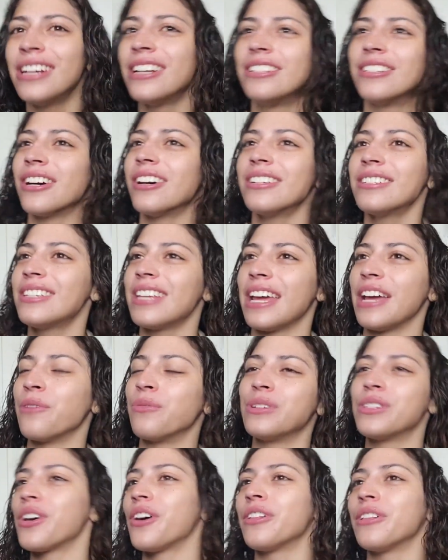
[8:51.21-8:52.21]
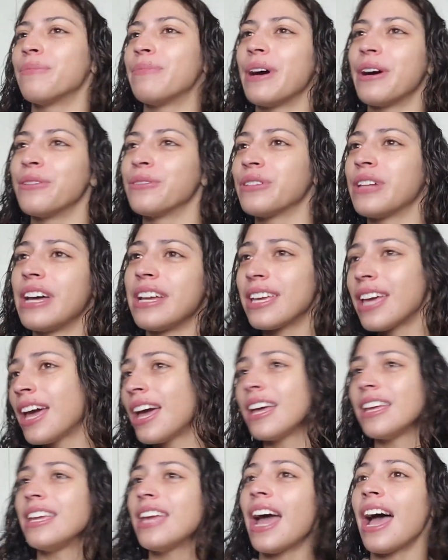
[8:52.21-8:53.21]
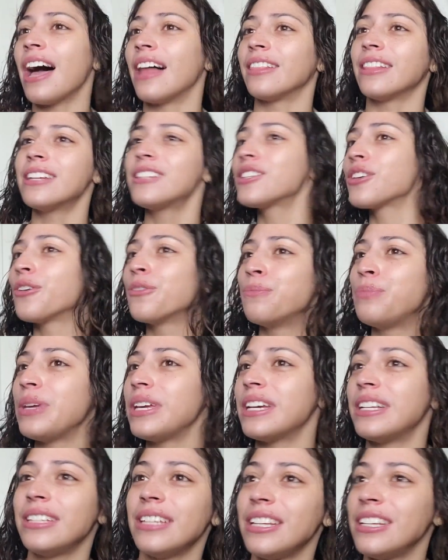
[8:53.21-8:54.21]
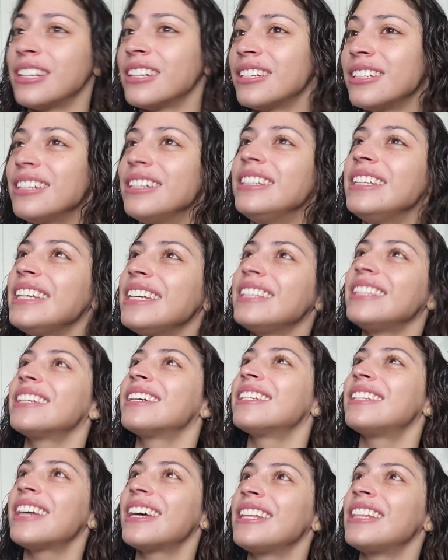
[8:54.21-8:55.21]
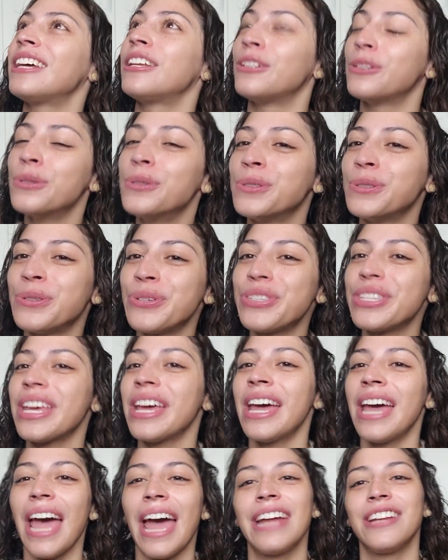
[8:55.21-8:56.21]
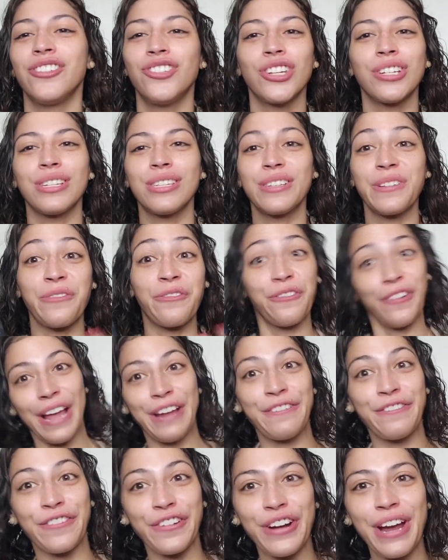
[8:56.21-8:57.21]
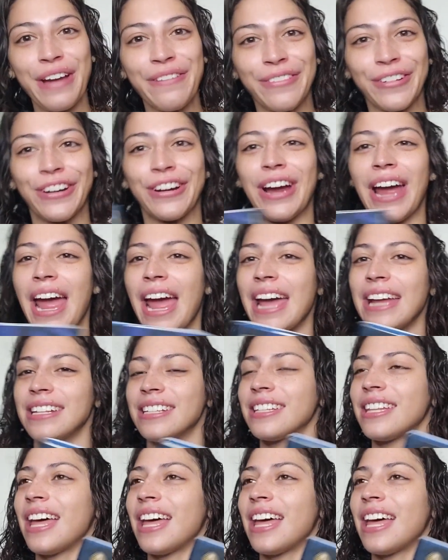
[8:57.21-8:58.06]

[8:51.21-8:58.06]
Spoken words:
Dante was all about, like, yeah, let's go be a Niña de la Luz and just fight forever and,